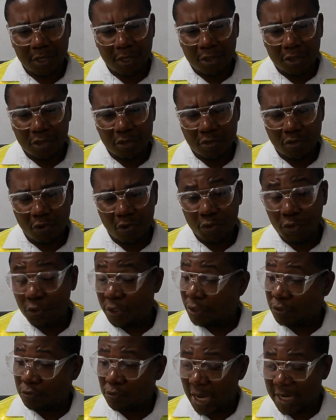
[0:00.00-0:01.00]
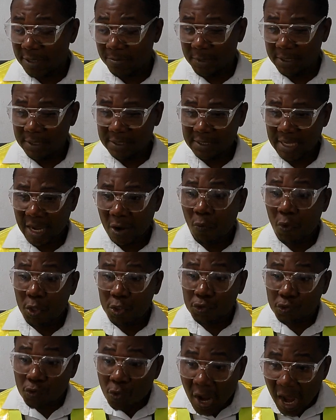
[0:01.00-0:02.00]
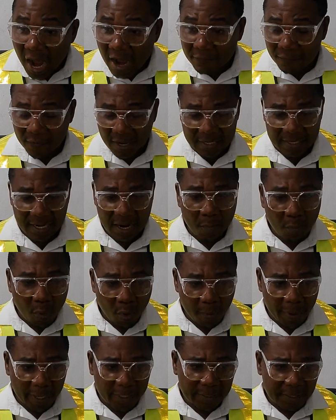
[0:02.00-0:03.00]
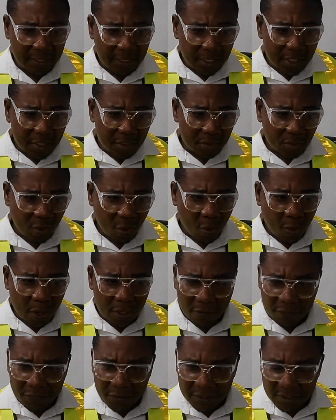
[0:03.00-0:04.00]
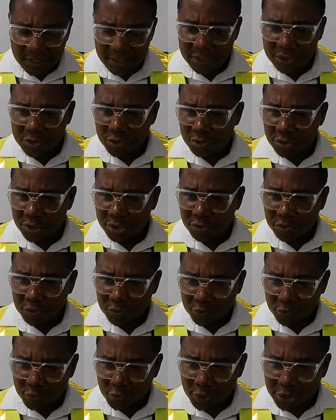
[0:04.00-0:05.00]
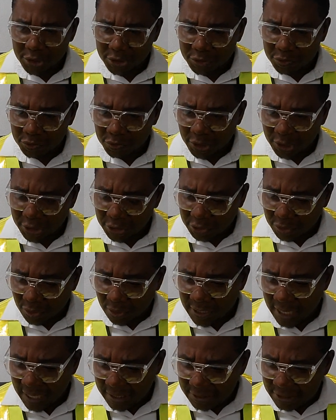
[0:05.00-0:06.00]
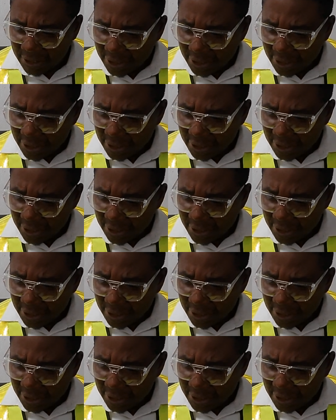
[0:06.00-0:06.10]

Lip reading: you need to administer what you have at that moment. So, one of the things you need to do is to ensure that,